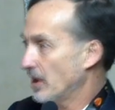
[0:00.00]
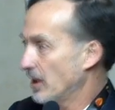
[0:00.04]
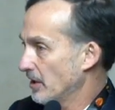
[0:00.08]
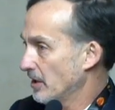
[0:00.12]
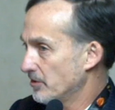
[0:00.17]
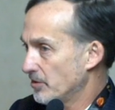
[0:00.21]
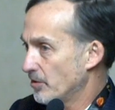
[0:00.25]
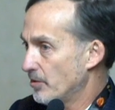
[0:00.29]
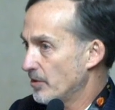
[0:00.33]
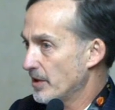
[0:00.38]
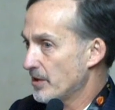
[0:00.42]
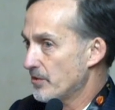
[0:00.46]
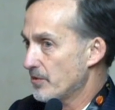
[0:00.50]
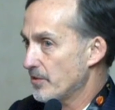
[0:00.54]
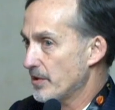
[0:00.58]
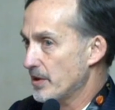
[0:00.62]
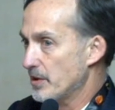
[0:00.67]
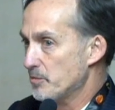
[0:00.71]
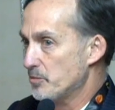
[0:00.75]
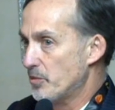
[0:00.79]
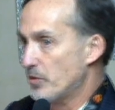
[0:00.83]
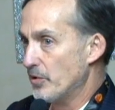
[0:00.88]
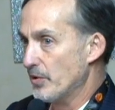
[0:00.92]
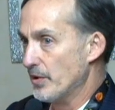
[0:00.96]
No other
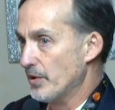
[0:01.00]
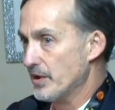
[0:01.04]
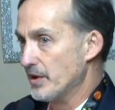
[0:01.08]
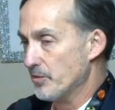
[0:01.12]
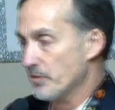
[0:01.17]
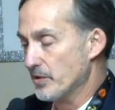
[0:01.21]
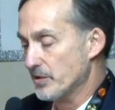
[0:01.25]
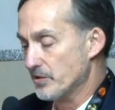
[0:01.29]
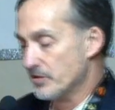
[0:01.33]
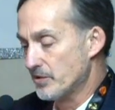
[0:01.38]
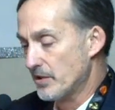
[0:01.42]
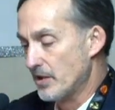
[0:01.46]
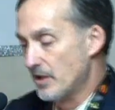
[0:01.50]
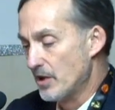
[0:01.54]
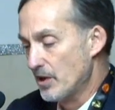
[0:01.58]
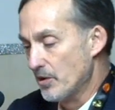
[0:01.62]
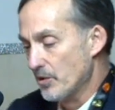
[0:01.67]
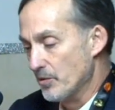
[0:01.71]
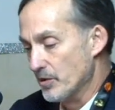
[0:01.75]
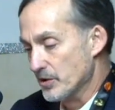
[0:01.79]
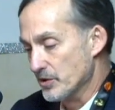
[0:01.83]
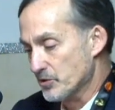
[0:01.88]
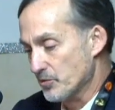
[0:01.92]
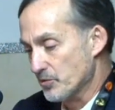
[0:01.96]
endpoint
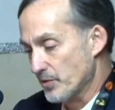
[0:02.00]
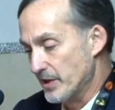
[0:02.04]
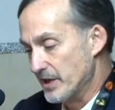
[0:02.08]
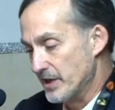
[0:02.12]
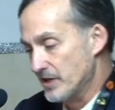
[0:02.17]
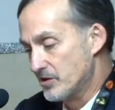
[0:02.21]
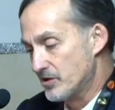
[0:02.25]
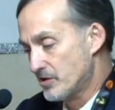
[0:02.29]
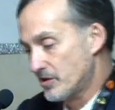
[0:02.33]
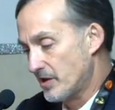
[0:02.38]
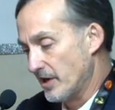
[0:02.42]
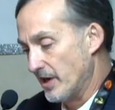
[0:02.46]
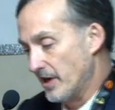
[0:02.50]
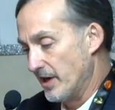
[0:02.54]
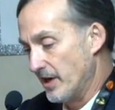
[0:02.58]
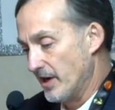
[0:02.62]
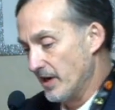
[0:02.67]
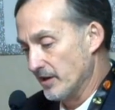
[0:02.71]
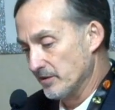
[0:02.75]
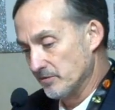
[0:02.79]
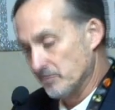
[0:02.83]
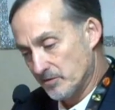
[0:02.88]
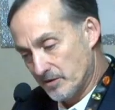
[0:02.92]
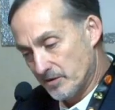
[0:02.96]
was reached,
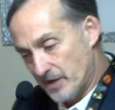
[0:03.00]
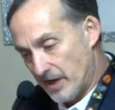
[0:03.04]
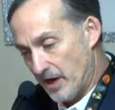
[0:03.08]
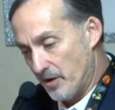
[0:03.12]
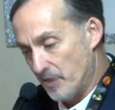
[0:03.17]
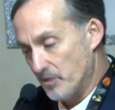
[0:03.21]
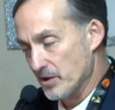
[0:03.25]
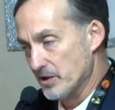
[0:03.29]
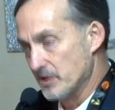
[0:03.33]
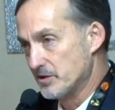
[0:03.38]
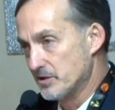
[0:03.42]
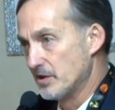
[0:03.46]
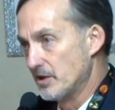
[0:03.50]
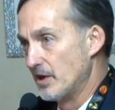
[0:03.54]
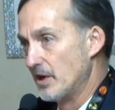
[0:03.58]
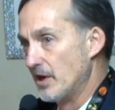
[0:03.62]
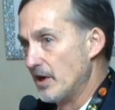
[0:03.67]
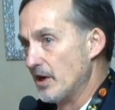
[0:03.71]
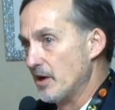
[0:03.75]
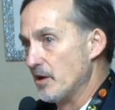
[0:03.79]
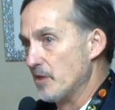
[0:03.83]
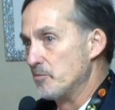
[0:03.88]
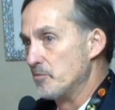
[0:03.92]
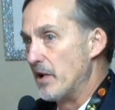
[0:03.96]
and that was
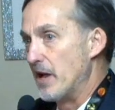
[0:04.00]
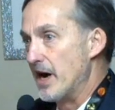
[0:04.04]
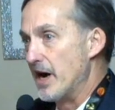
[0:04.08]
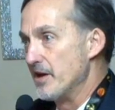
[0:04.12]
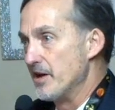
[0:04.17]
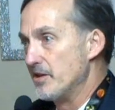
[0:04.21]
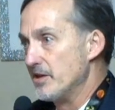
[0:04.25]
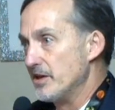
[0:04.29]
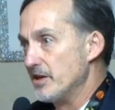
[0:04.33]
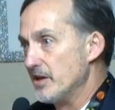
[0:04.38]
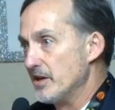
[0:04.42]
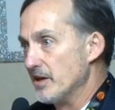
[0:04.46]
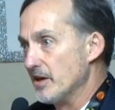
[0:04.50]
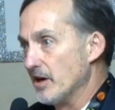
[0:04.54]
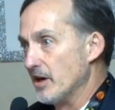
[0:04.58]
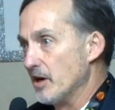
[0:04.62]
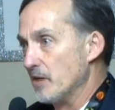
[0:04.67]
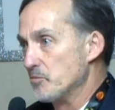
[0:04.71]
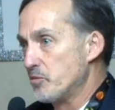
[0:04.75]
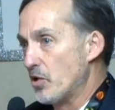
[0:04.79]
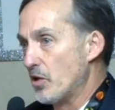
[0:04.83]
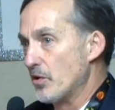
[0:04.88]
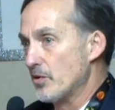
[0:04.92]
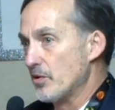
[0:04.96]
by
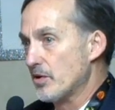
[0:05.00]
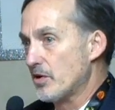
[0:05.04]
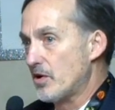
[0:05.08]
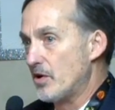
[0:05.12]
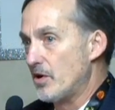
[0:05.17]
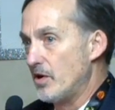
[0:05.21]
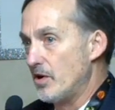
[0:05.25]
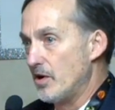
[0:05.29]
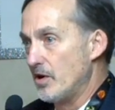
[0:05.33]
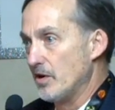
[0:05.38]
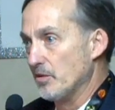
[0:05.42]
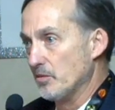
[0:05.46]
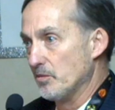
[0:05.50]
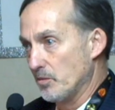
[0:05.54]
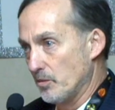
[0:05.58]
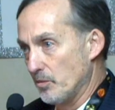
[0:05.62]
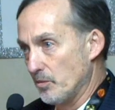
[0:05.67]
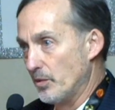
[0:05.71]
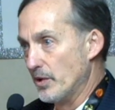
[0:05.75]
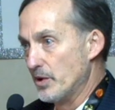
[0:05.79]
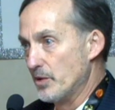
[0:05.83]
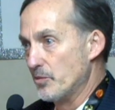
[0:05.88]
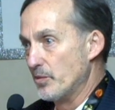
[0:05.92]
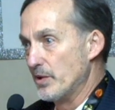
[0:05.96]
the protocol
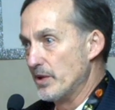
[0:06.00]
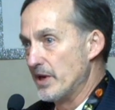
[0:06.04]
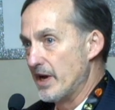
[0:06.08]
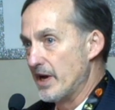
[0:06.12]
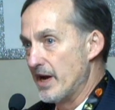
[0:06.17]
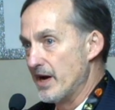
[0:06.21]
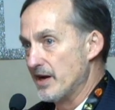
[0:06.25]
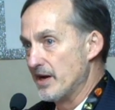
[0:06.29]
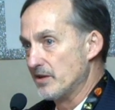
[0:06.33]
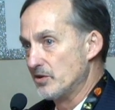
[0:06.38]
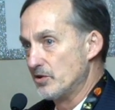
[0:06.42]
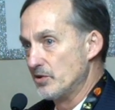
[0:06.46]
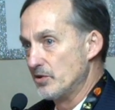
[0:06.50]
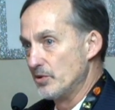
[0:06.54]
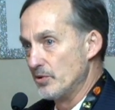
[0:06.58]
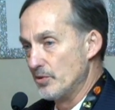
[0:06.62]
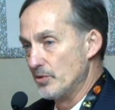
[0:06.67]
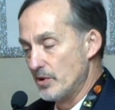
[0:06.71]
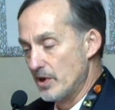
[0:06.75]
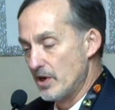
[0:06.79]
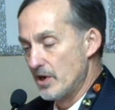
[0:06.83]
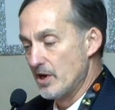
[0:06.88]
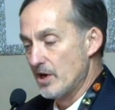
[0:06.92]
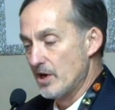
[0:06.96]
when we had
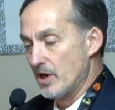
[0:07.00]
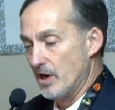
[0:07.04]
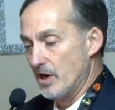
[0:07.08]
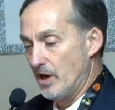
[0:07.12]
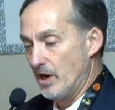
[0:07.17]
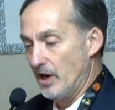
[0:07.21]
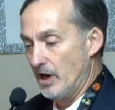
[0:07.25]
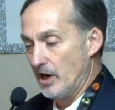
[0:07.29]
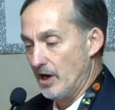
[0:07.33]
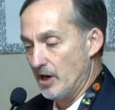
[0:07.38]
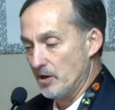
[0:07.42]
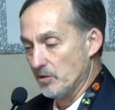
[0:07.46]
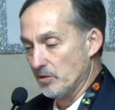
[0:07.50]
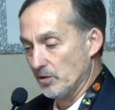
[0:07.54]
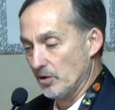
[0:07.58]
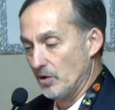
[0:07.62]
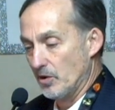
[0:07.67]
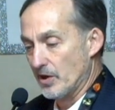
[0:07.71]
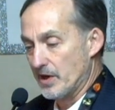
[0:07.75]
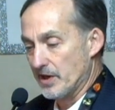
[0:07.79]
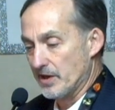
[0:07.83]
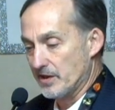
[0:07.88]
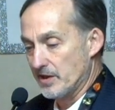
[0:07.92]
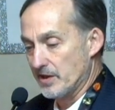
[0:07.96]
to
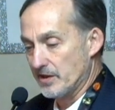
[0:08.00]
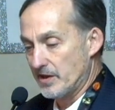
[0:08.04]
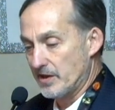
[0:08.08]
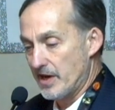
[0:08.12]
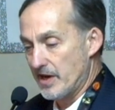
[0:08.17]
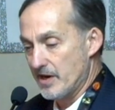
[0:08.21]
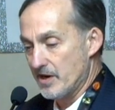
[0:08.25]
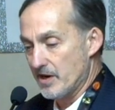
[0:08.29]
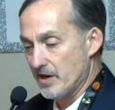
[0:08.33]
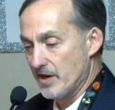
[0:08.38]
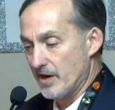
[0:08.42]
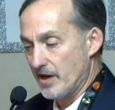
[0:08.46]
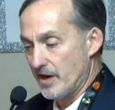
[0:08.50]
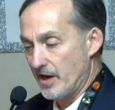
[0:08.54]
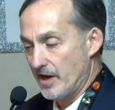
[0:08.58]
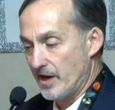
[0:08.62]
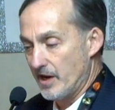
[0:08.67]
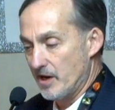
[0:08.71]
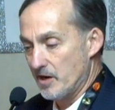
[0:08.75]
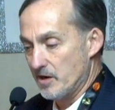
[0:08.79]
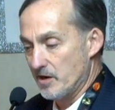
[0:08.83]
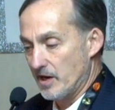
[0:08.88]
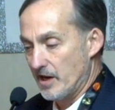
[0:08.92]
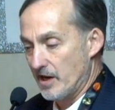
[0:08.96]
look at the data
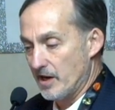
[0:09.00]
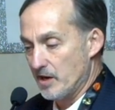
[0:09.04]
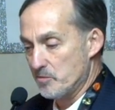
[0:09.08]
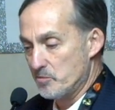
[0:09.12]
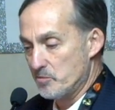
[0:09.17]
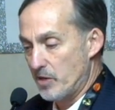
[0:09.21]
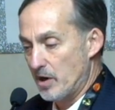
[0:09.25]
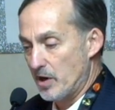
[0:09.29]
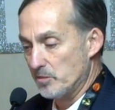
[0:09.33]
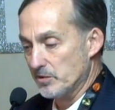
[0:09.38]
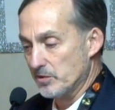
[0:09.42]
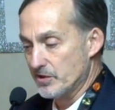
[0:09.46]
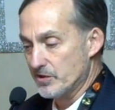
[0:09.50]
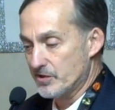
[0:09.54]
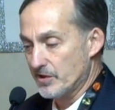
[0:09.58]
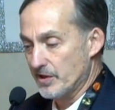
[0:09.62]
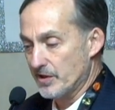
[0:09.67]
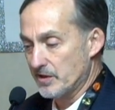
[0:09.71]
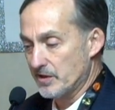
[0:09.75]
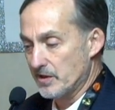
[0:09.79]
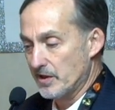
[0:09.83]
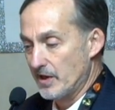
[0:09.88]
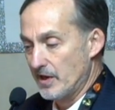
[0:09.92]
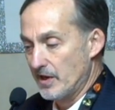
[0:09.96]
and publish
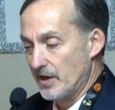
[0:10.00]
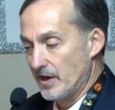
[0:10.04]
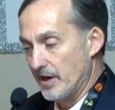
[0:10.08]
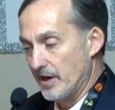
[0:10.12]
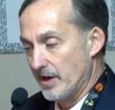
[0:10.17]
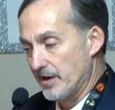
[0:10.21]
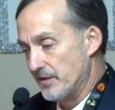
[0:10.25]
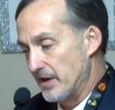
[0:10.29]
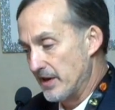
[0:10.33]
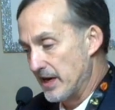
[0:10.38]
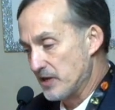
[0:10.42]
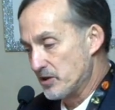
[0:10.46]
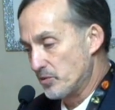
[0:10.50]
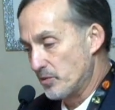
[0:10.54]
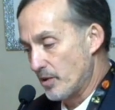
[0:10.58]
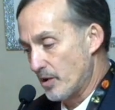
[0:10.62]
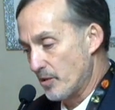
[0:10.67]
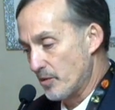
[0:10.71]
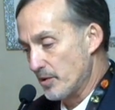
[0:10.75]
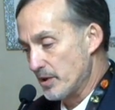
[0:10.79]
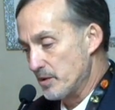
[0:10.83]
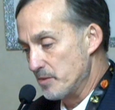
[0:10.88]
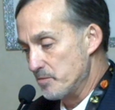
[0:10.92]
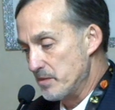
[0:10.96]
it. And that's
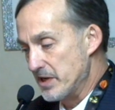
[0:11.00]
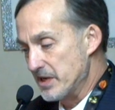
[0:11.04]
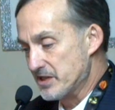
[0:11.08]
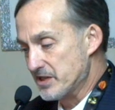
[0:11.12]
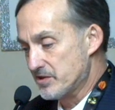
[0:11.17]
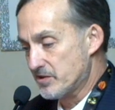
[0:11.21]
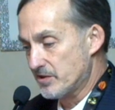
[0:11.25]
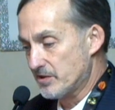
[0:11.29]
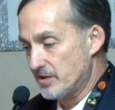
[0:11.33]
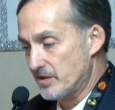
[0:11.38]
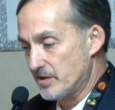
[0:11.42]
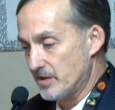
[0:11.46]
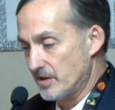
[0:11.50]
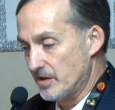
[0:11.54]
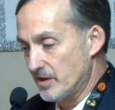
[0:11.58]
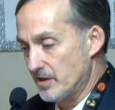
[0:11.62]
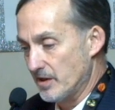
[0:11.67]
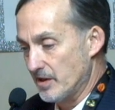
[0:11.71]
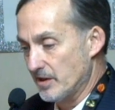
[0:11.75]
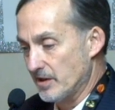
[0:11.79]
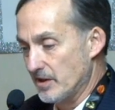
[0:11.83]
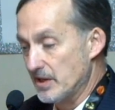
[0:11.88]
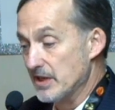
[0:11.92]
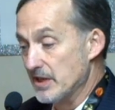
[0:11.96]
where we missed
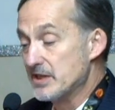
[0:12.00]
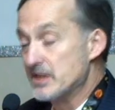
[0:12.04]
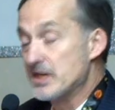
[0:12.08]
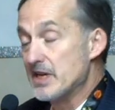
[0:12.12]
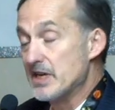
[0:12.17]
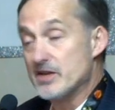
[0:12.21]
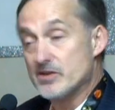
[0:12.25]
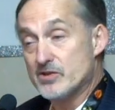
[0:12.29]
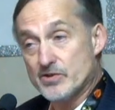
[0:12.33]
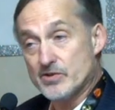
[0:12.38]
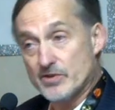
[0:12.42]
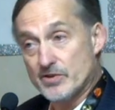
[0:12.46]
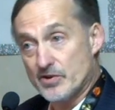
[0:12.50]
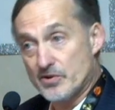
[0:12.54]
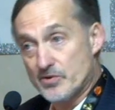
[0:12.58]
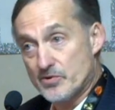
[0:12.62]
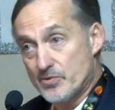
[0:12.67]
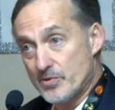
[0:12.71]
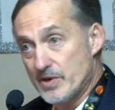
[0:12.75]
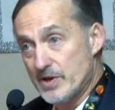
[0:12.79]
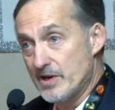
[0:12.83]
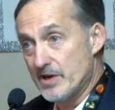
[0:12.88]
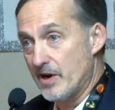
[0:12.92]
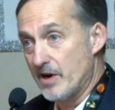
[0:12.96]
in the intention to
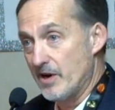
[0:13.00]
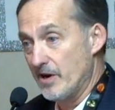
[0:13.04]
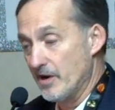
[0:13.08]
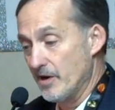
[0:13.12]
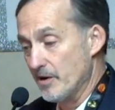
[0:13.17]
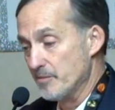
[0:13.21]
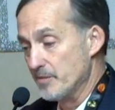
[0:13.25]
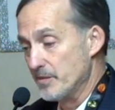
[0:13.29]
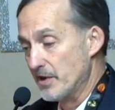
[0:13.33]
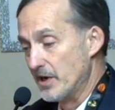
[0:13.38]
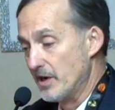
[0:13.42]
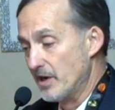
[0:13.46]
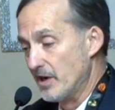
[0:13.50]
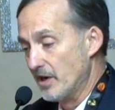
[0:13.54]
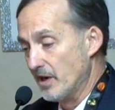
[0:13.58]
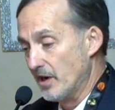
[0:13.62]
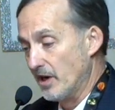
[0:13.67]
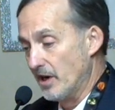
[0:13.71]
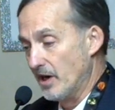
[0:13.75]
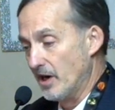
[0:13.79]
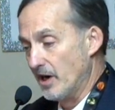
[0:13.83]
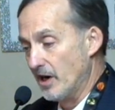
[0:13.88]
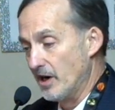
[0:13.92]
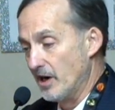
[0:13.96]
treat arm
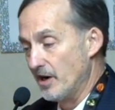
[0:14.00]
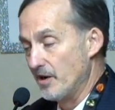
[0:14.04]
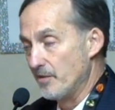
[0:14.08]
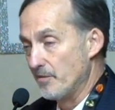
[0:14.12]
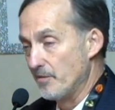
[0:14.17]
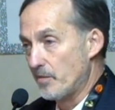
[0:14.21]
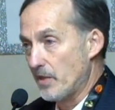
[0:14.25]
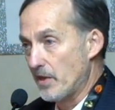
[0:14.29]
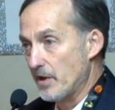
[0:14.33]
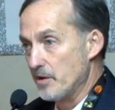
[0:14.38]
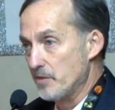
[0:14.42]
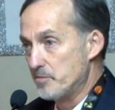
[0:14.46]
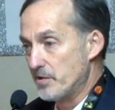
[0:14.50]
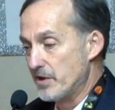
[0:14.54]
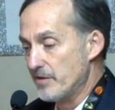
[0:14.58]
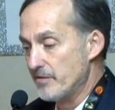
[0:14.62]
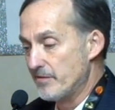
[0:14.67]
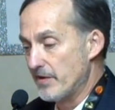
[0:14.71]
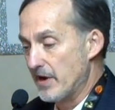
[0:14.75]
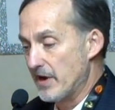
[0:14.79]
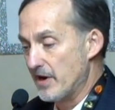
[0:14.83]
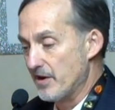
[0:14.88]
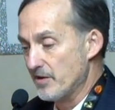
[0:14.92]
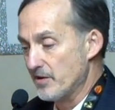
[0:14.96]
a
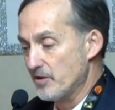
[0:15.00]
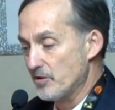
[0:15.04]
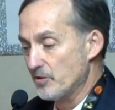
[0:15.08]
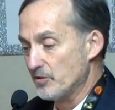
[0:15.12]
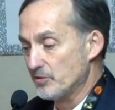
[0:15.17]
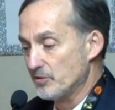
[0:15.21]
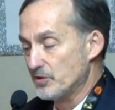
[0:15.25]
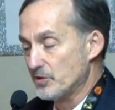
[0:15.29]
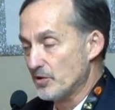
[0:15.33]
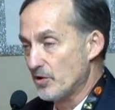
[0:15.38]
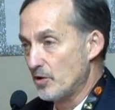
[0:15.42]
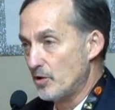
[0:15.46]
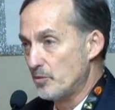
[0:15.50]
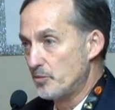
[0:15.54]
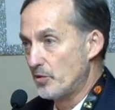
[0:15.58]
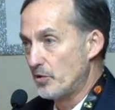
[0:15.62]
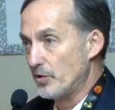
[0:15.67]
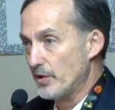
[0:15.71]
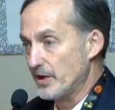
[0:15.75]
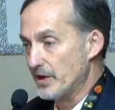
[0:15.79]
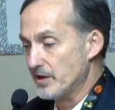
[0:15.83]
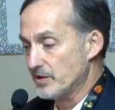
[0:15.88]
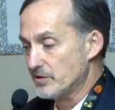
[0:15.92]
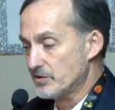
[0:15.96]
p-value of
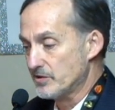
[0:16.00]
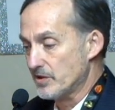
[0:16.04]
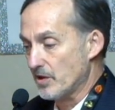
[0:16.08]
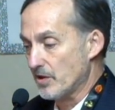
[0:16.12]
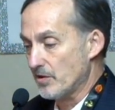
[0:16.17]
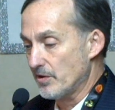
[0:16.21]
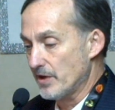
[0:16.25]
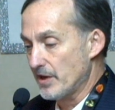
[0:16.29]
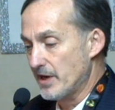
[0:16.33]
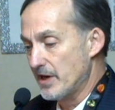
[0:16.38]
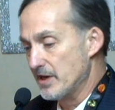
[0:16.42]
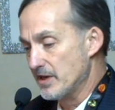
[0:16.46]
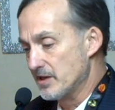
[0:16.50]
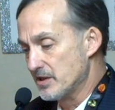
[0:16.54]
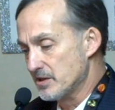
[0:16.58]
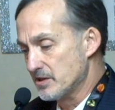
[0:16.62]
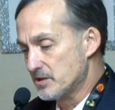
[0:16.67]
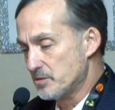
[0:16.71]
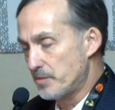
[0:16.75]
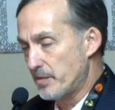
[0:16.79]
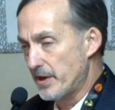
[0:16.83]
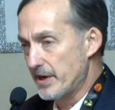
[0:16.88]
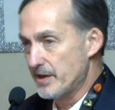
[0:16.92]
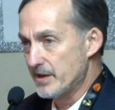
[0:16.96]
0.08,
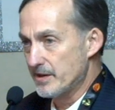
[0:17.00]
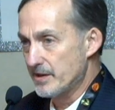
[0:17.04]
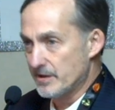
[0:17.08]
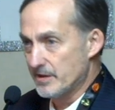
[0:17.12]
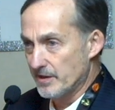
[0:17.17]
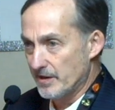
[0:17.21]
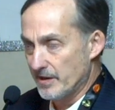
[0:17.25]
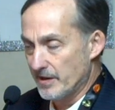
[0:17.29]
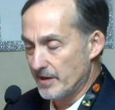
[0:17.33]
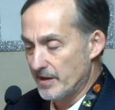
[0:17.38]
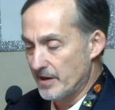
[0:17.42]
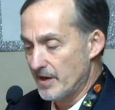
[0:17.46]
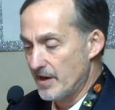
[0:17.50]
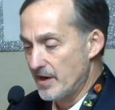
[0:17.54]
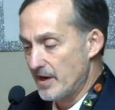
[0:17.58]
despite a